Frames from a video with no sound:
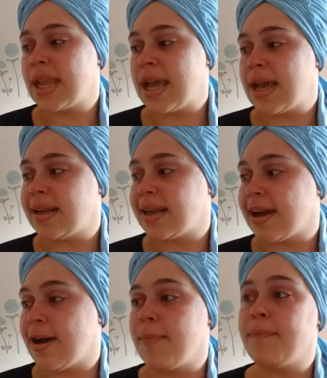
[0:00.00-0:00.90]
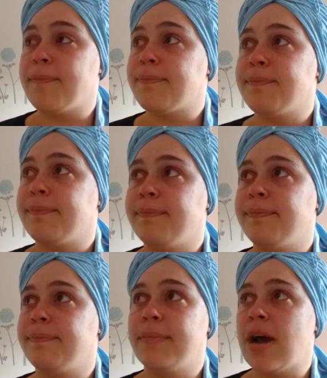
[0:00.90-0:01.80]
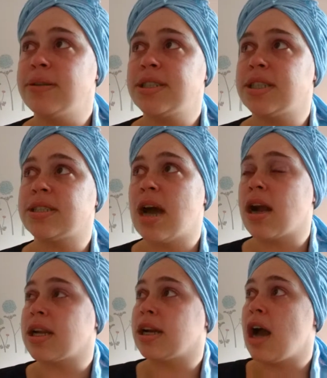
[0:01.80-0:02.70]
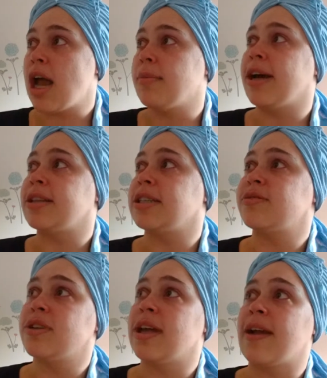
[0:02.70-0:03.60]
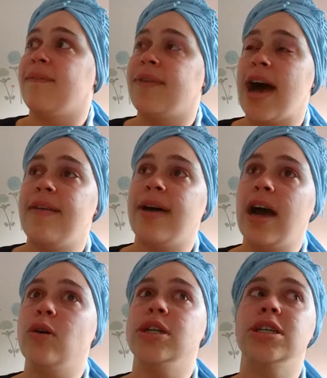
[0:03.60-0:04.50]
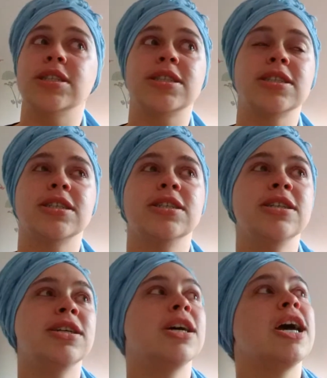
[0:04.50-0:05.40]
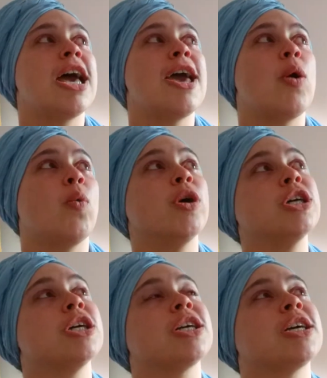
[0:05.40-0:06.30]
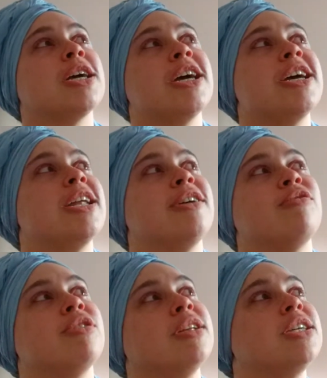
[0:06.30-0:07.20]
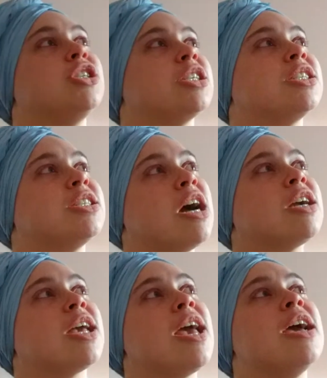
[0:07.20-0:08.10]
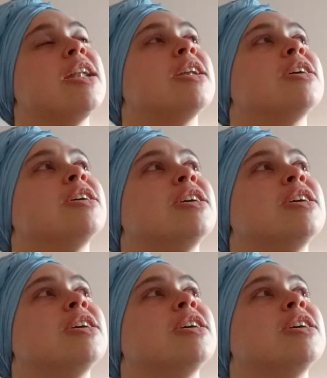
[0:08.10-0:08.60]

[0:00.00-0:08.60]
And I was just talking to God about this for like 5 hours. At work, and it really just sunk in